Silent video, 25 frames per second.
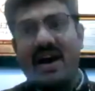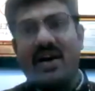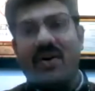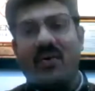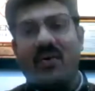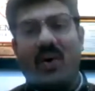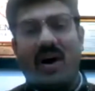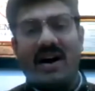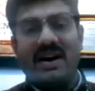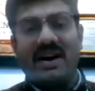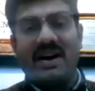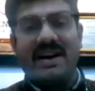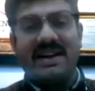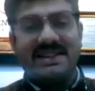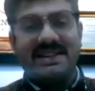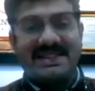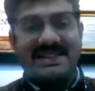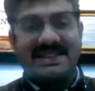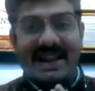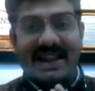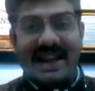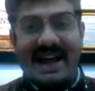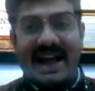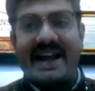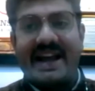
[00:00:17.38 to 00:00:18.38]
what is
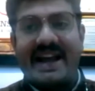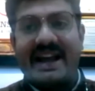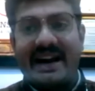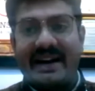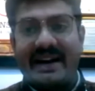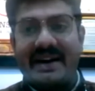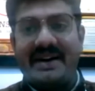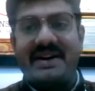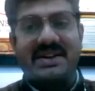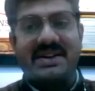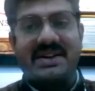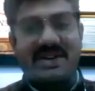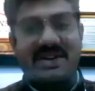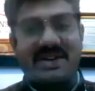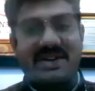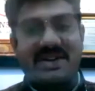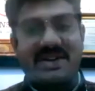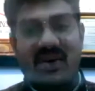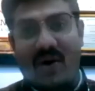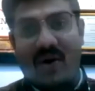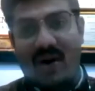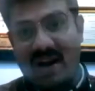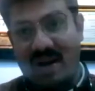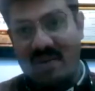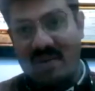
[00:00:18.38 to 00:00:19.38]
lie detection
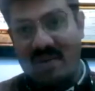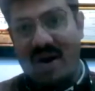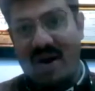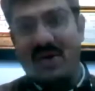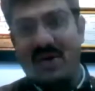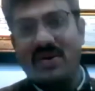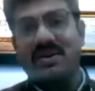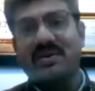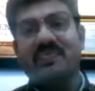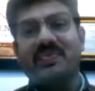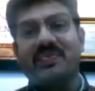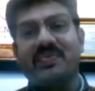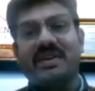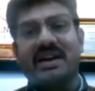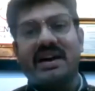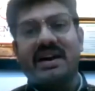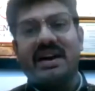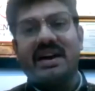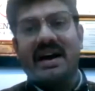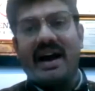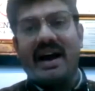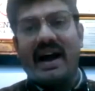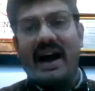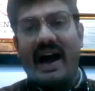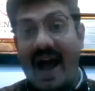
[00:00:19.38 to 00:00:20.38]
all about
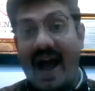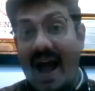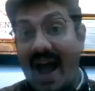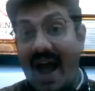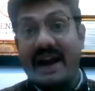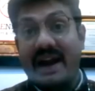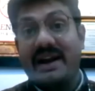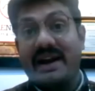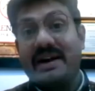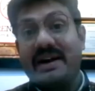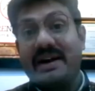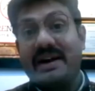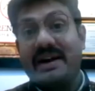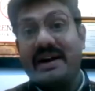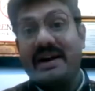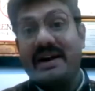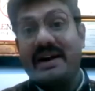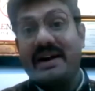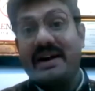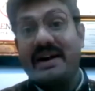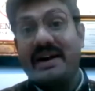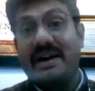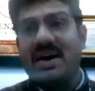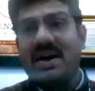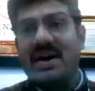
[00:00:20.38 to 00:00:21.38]
and
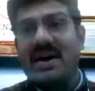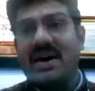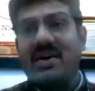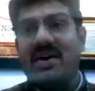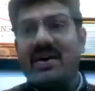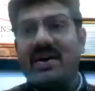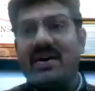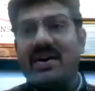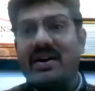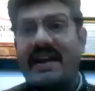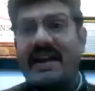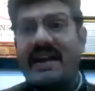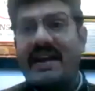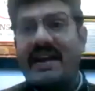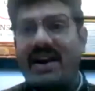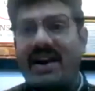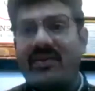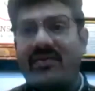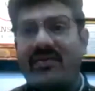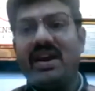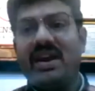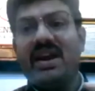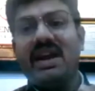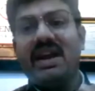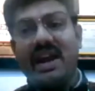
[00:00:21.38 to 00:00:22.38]
can
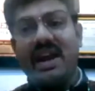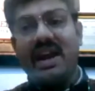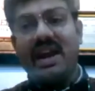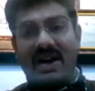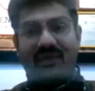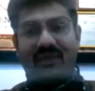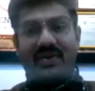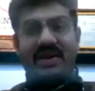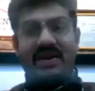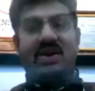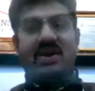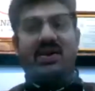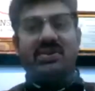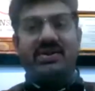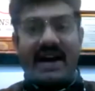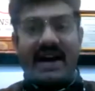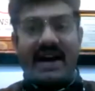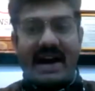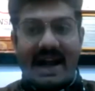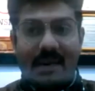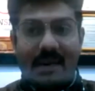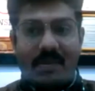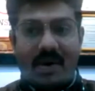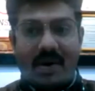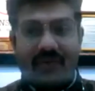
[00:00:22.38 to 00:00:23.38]
we, without the
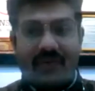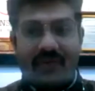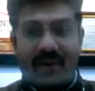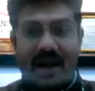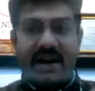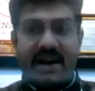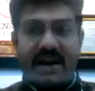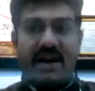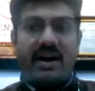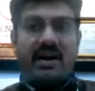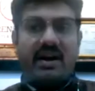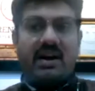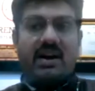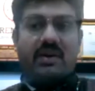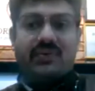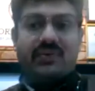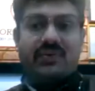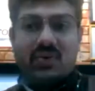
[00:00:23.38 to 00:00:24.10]
help of any kind of